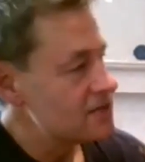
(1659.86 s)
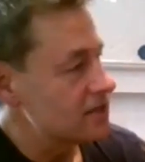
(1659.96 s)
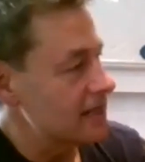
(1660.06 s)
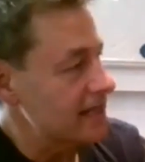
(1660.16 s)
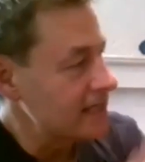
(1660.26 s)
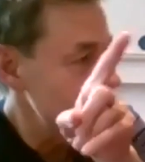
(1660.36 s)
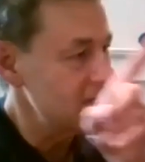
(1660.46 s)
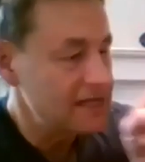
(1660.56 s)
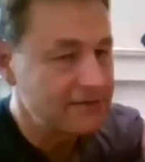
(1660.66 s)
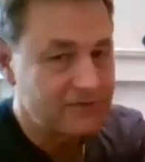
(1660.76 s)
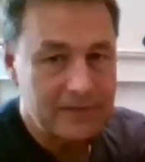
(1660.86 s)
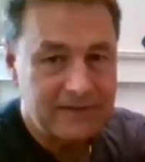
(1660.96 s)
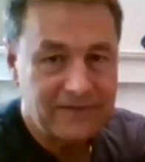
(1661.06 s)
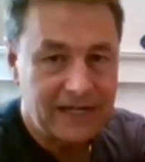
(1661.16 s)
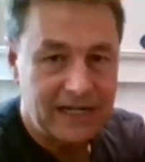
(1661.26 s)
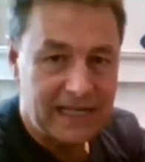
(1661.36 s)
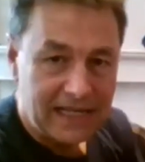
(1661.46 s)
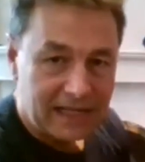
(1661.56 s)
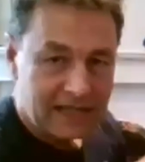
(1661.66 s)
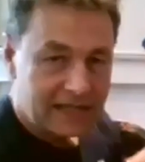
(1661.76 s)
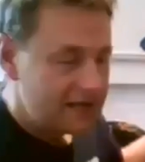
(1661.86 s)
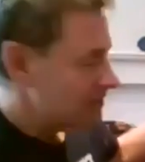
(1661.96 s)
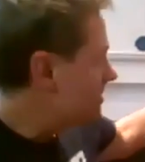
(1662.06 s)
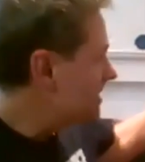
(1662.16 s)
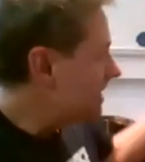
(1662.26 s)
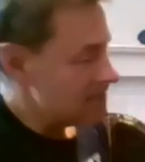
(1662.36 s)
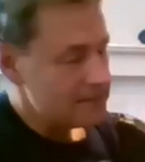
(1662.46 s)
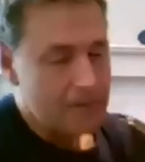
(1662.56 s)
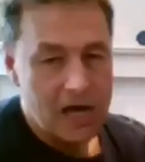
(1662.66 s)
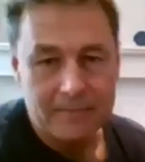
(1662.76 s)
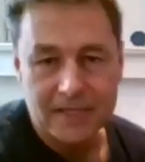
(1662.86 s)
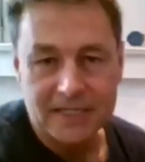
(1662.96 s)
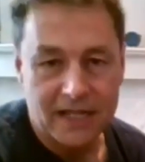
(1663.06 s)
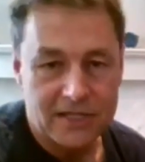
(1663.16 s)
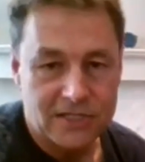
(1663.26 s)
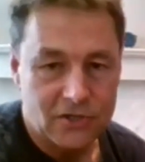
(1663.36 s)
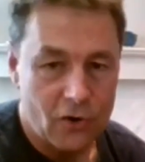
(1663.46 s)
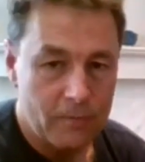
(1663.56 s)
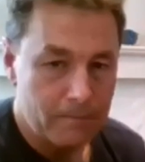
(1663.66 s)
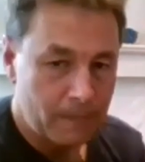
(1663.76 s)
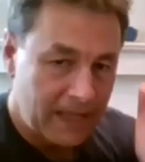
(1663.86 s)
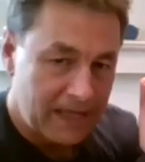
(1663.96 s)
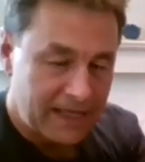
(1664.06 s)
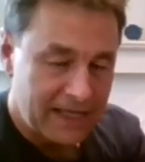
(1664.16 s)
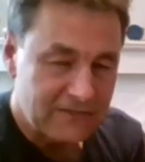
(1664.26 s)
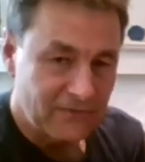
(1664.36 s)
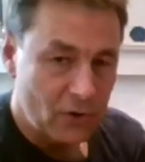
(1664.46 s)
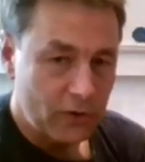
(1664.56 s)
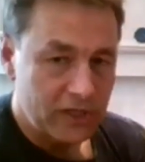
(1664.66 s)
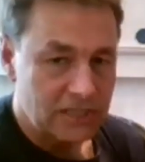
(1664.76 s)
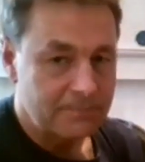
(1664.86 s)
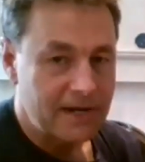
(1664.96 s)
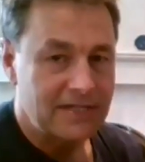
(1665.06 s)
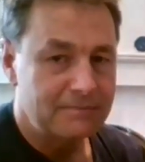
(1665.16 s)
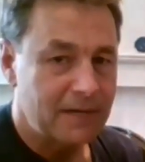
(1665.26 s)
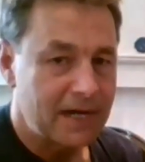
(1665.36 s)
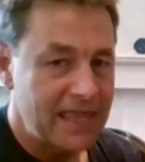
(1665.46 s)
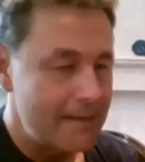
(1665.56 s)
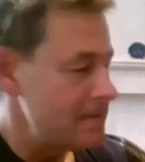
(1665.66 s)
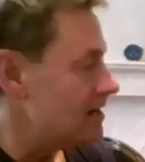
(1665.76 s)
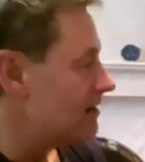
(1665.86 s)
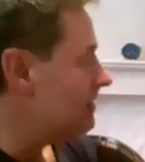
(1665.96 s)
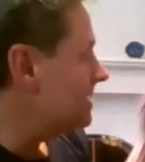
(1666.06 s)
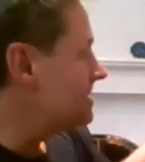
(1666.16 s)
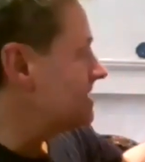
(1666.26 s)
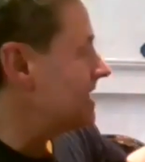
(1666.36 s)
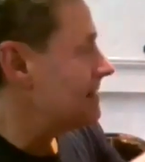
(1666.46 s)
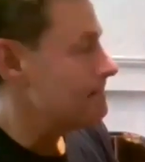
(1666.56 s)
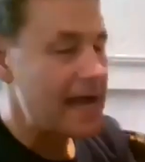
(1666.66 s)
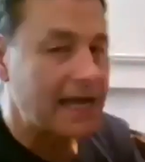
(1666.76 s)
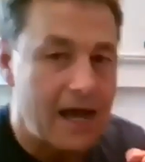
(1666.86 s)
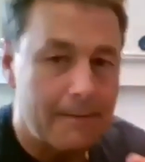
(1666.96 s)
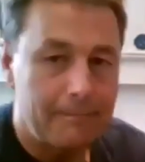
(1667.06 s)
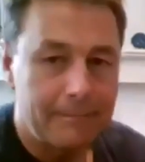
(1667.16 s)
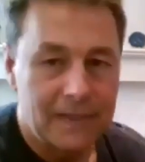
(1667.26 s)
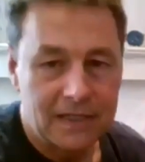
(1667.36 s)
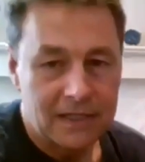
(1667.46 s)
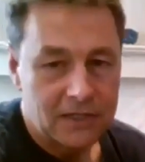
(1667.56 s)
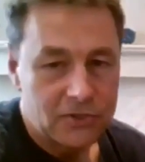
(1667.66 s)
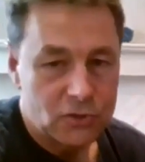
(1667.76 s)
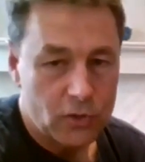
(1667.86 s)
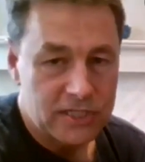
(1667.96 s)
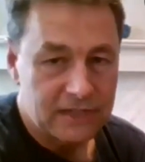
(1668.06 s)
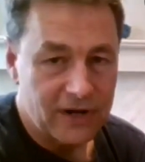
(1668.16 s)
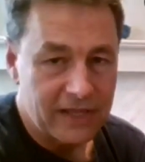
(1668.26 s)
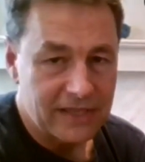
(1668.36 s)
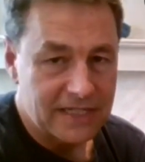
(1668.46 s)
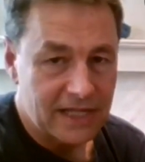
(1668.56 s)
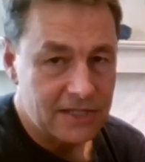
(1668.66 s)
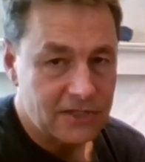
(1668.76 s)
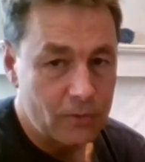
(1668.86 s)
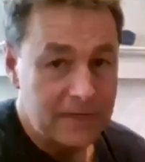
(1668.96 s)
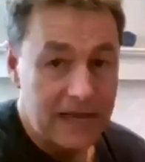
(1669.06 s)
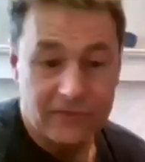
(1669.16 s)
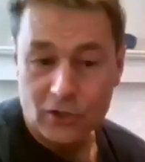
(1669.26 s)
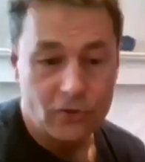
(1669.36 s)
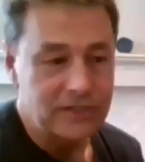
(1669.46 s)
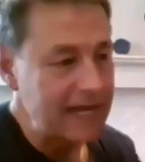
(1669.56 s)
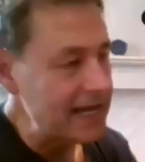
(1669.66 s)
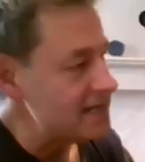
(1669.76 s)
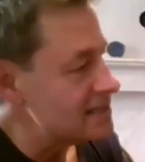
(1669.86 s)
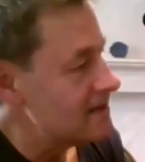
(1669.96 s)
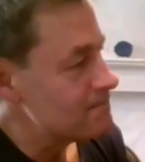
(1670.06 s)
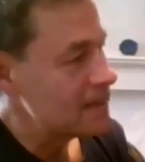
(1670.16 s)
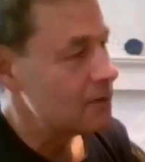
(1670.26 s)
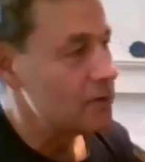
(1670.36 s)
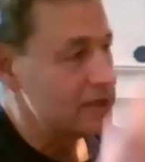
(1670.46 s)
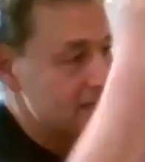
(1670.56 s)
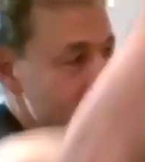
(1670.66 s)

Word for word: The light comes in from infinity, goes down to the bottom of the telescope, gets focused by, the, by that mirror and sent back up towards the front of the telescope. Now in the old days, when the